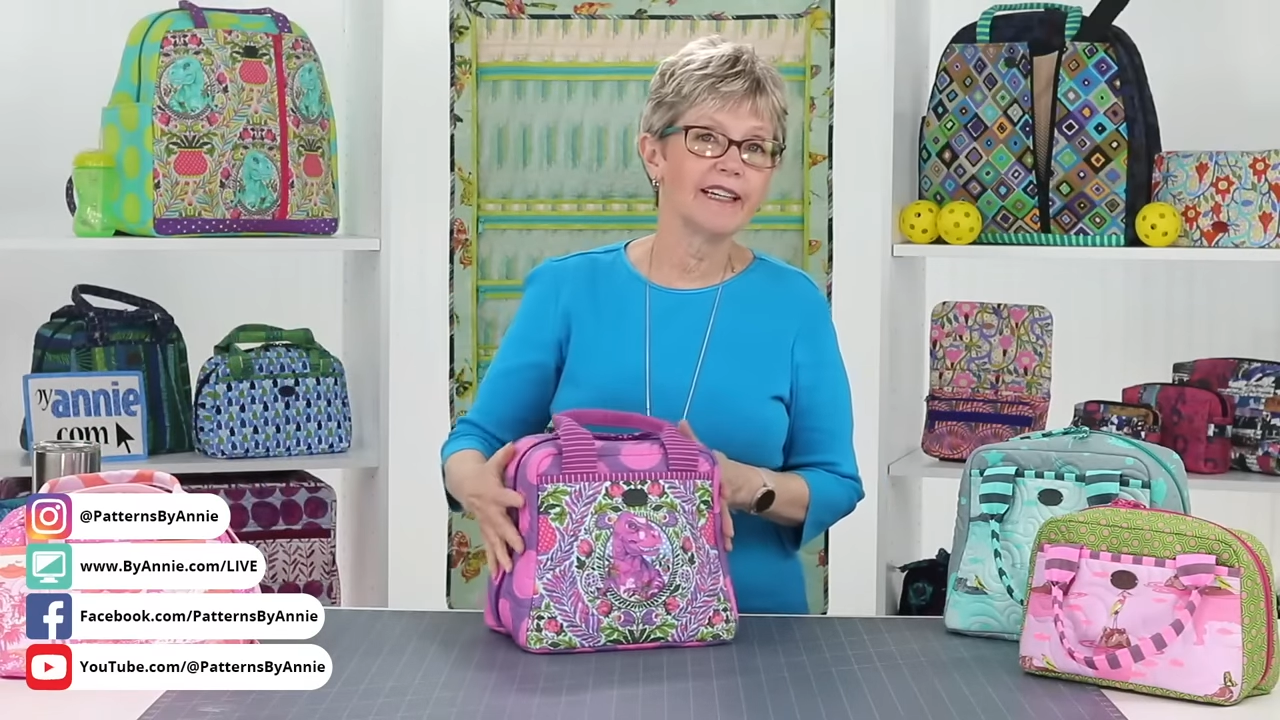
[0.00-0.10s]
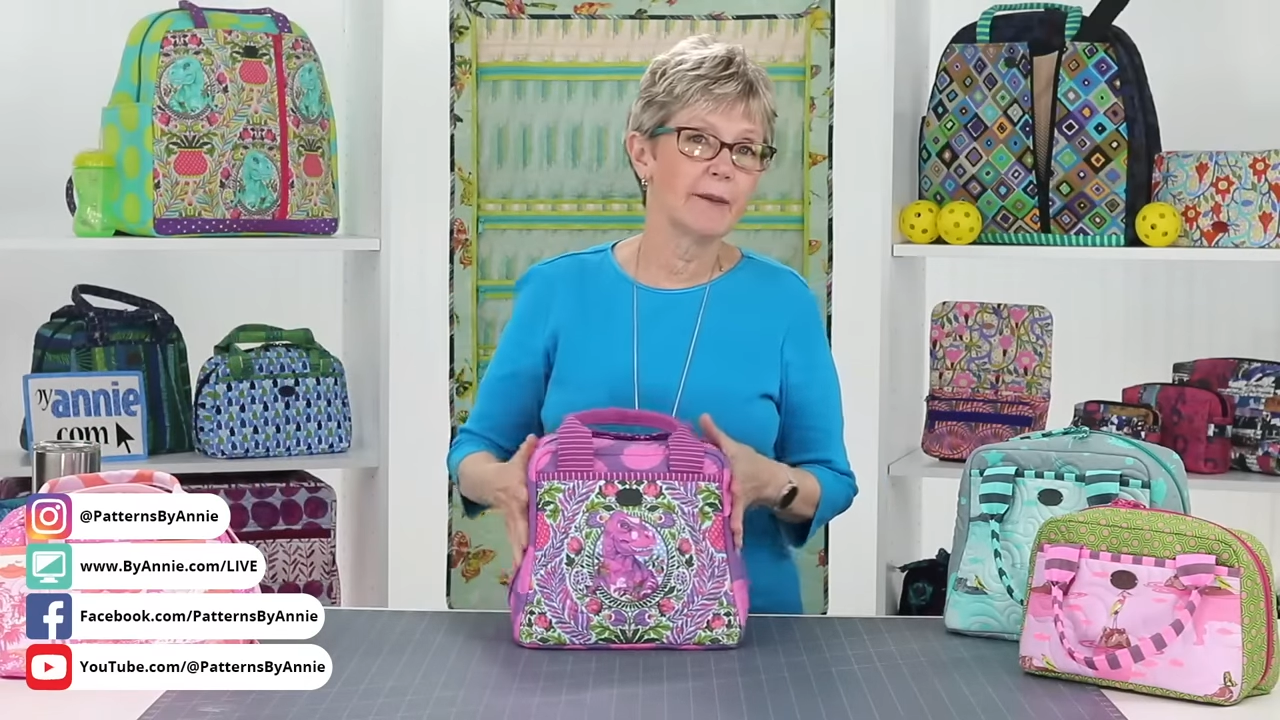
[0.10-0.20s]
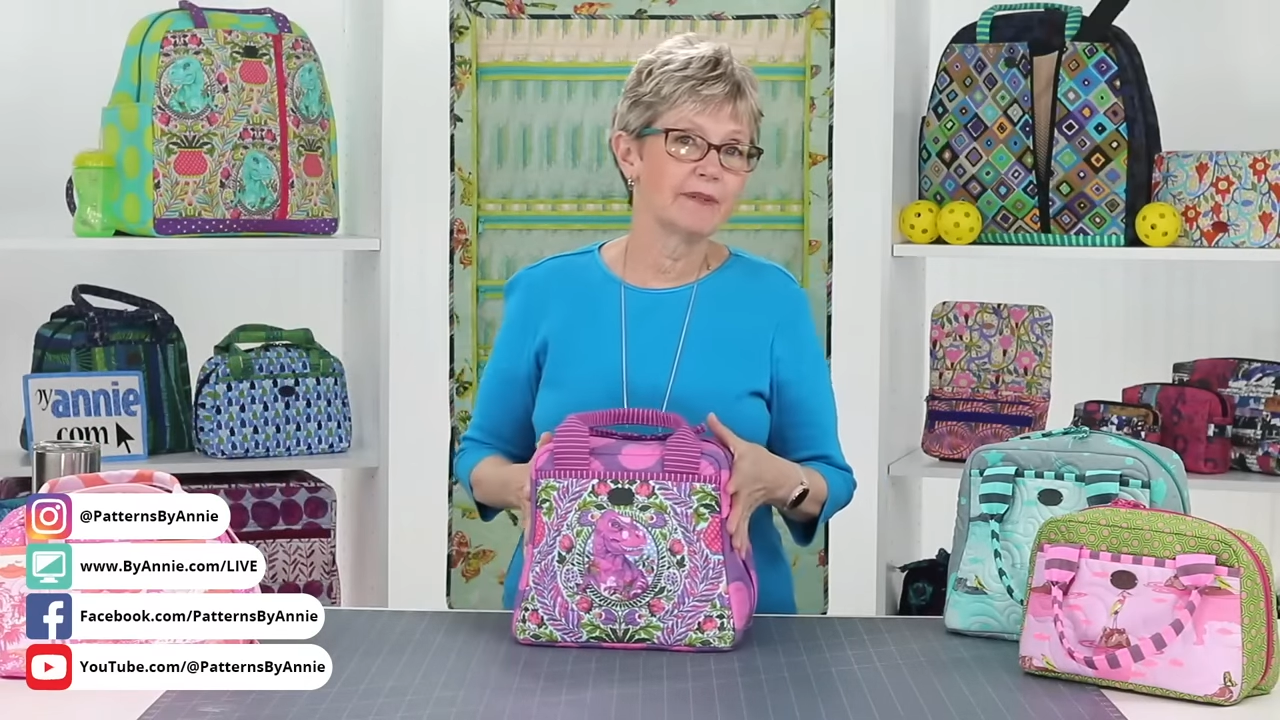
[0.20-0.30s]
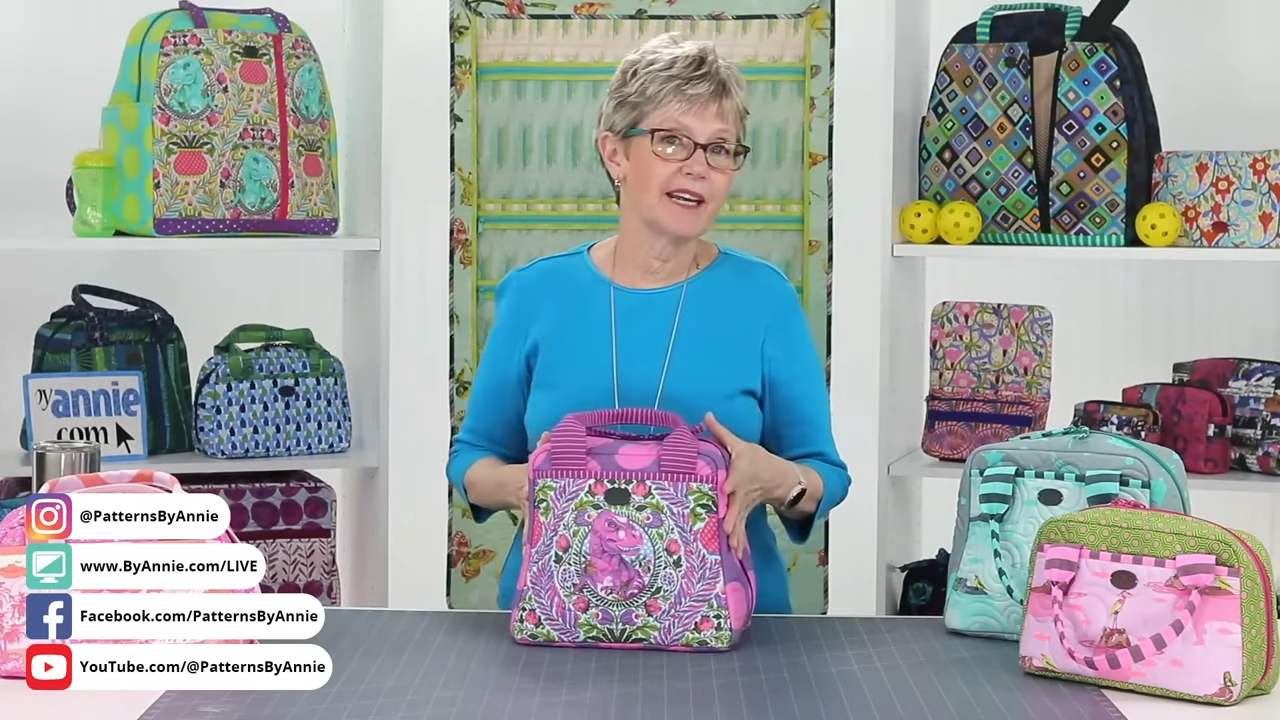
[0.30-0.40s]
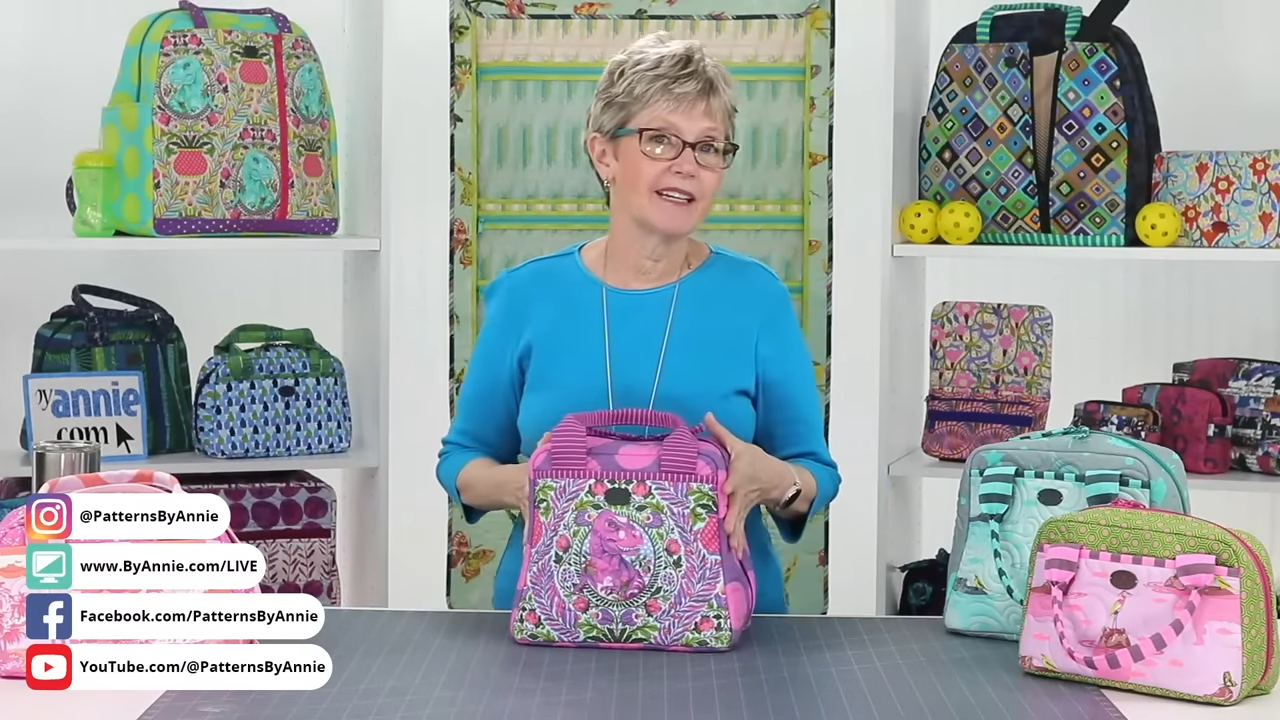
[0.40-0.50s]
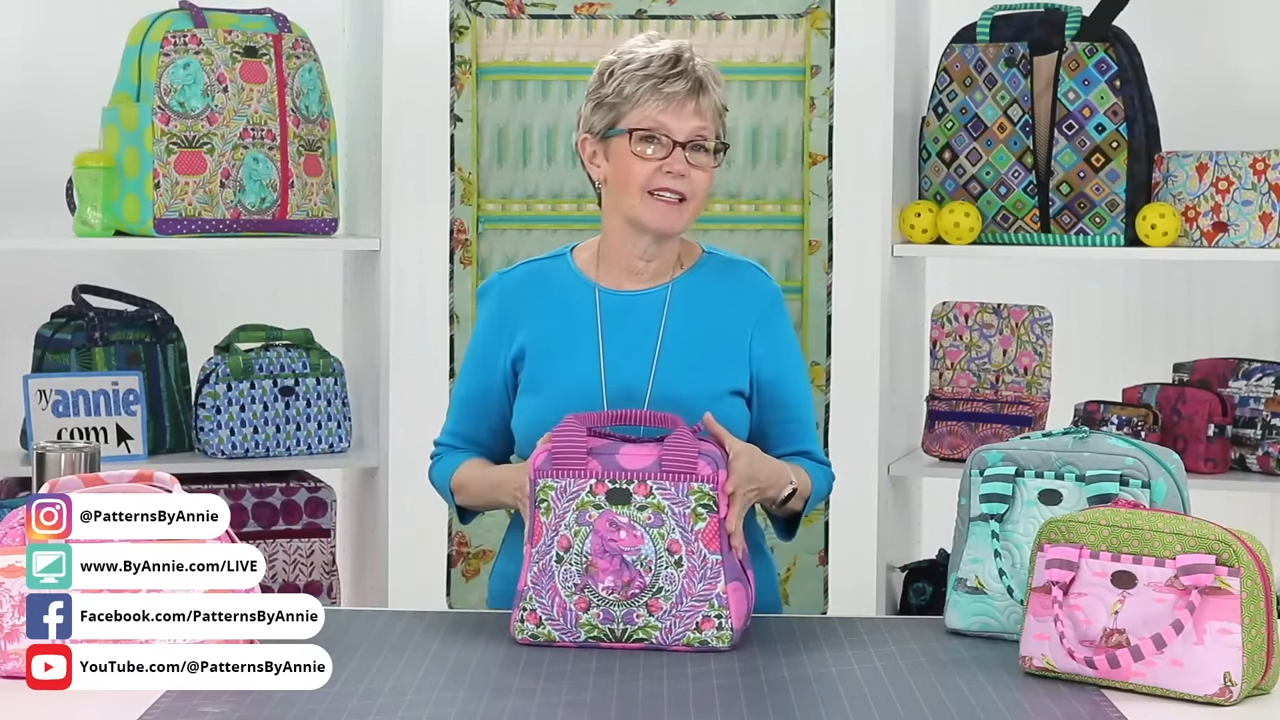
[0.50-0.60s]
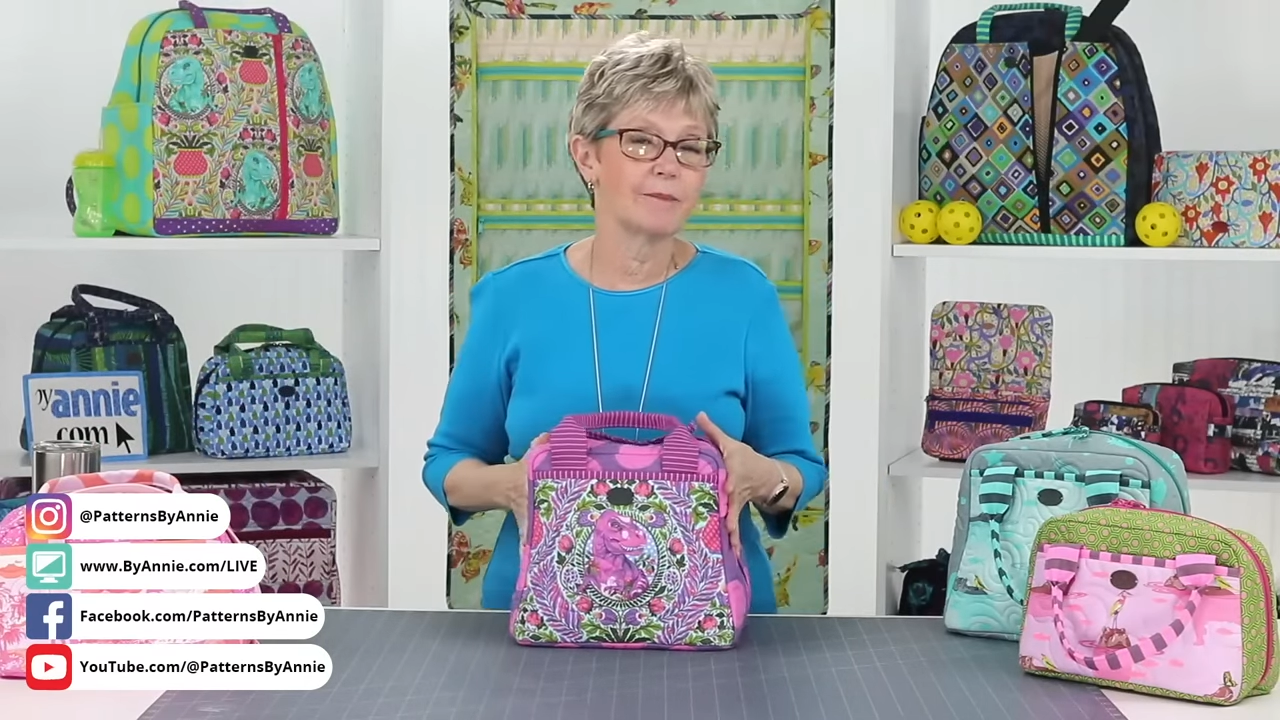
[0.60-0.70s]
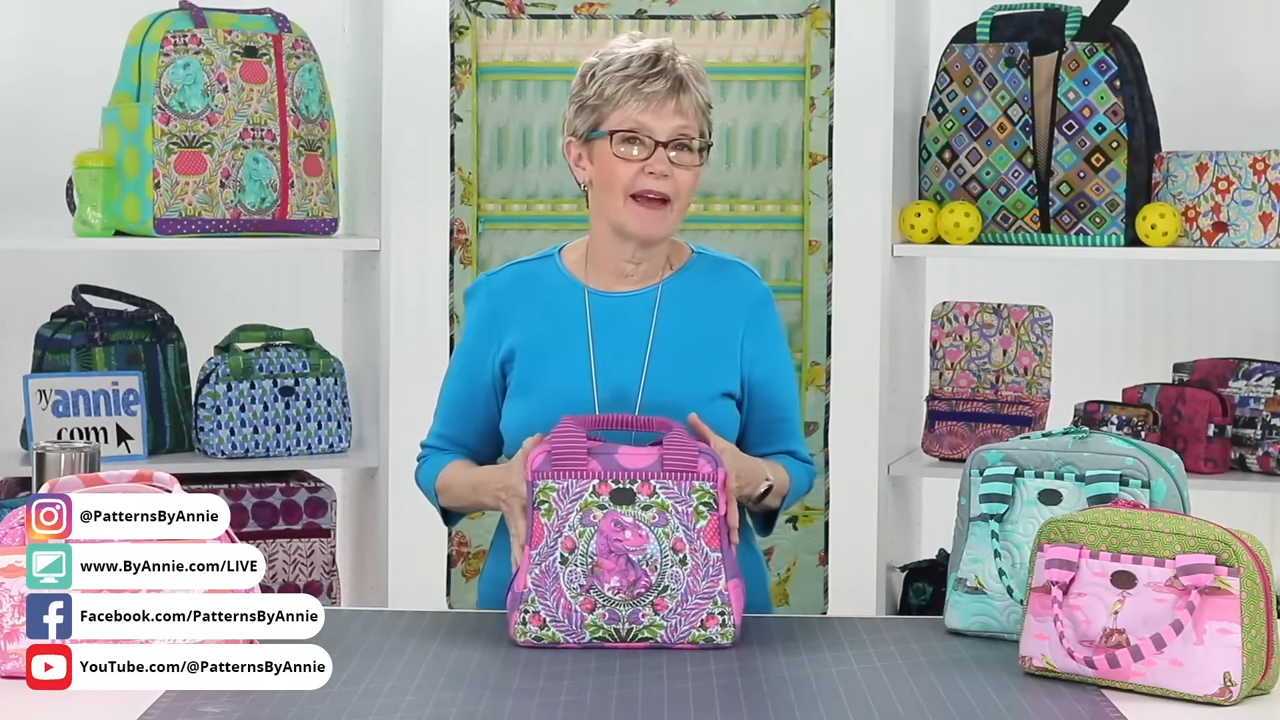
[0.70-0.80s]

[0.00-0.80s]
updated